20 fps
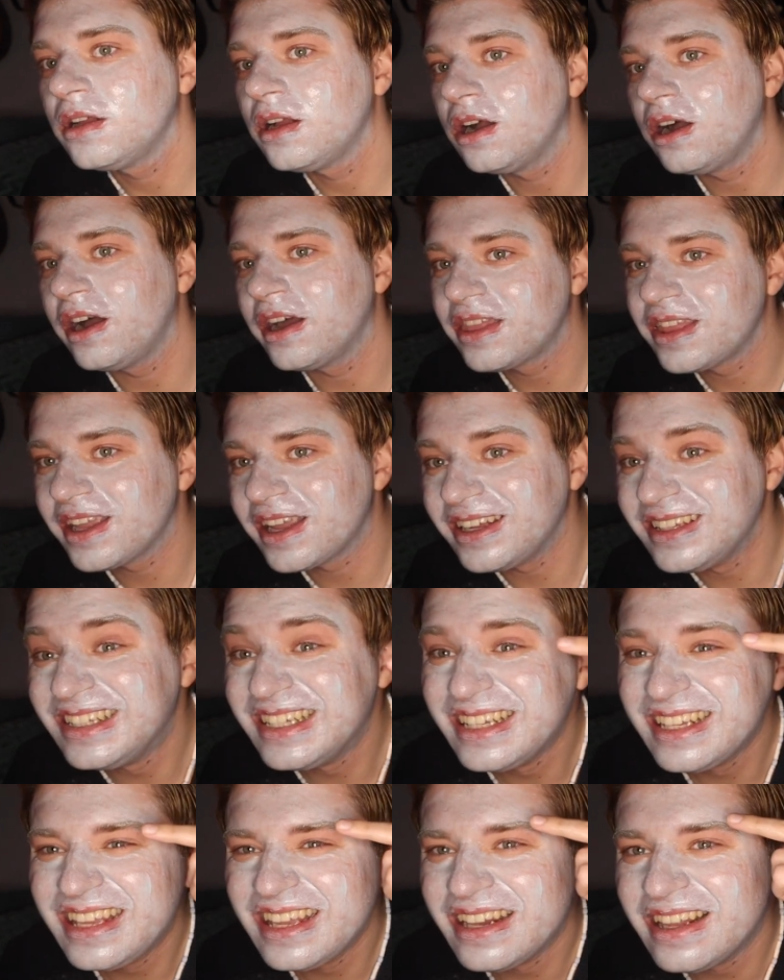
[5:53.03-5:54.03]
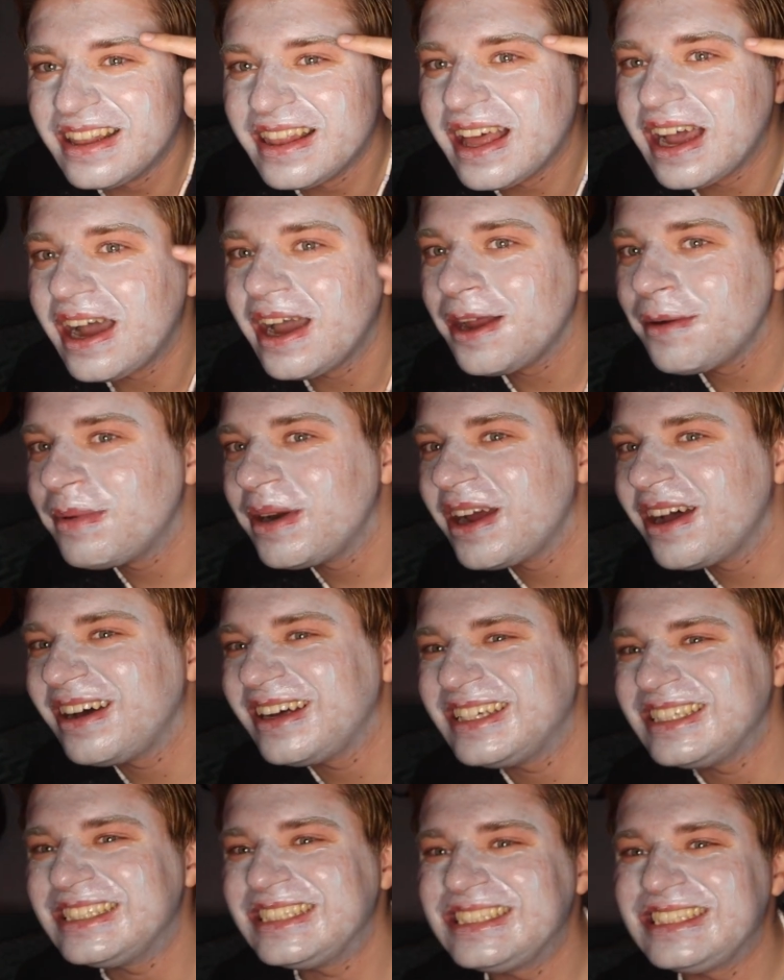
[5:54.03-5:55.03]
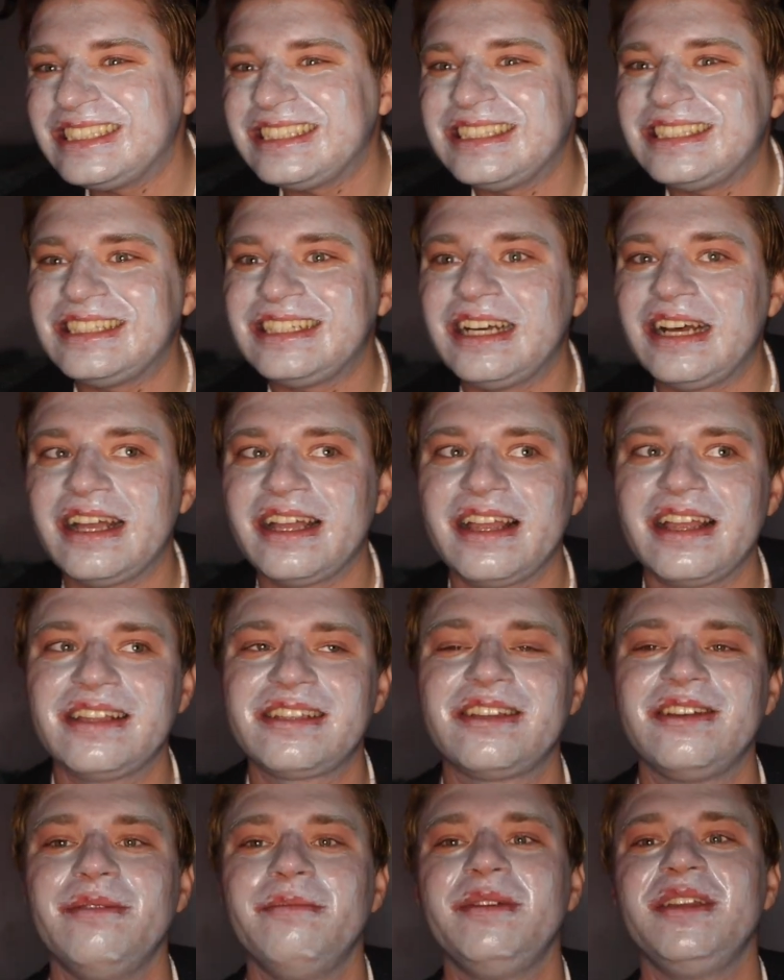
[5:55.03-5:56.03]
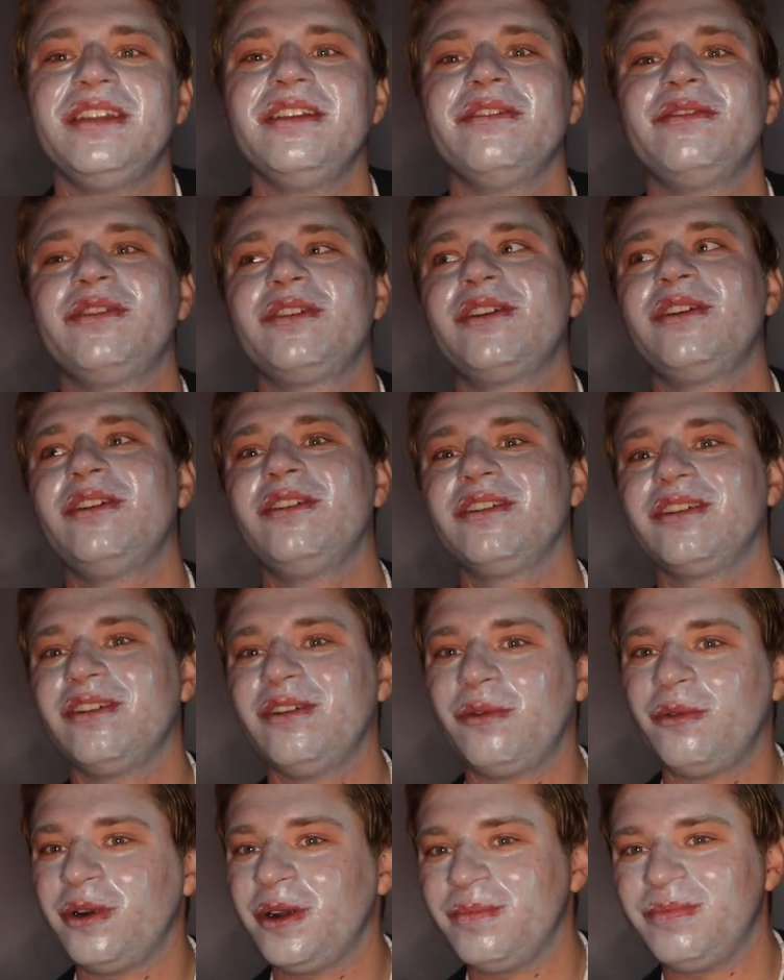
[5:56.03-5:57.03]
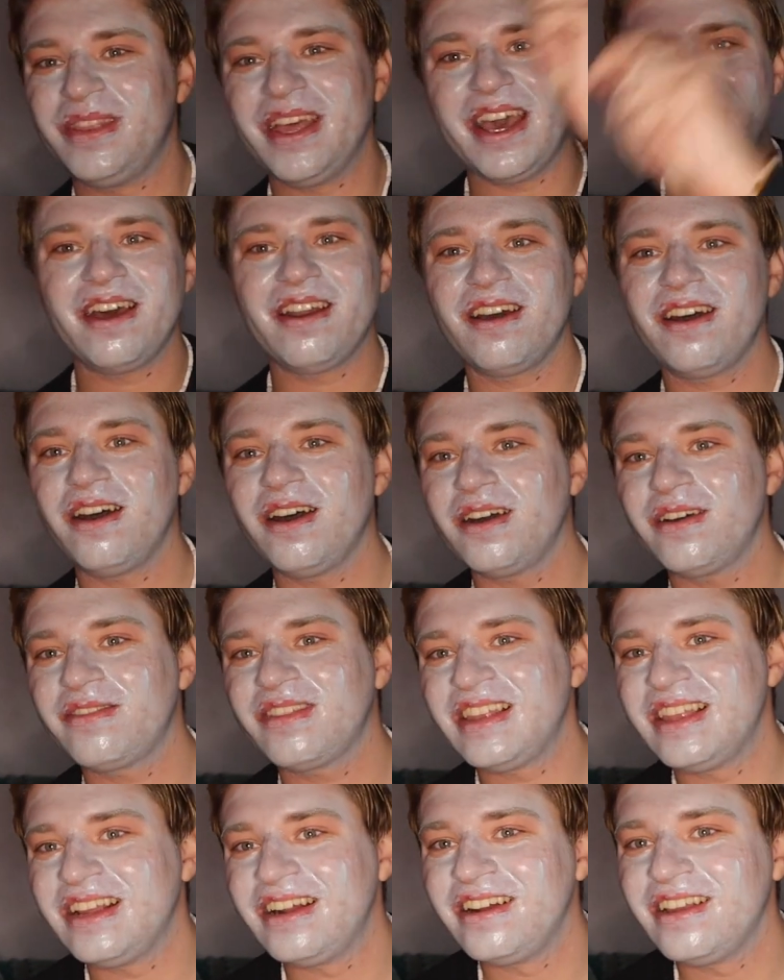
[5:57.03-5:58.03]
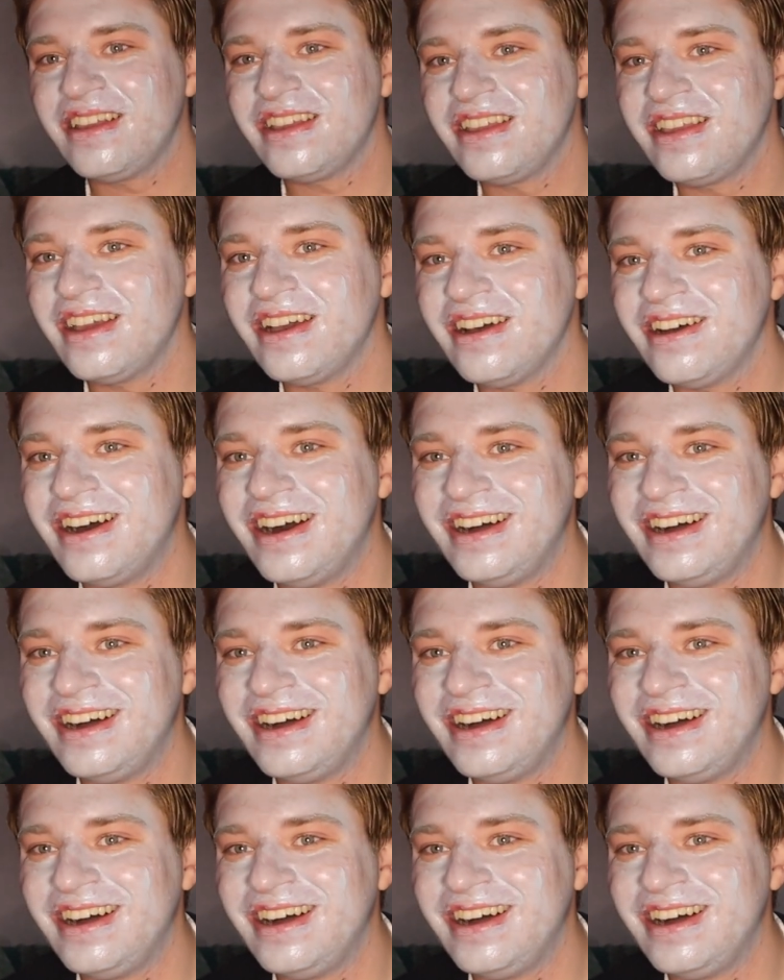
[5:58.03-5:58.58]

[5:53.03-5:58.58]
I think I did get an eyebrow. Ugh, that's gonna be difficult. Gonna rip that off. There you go.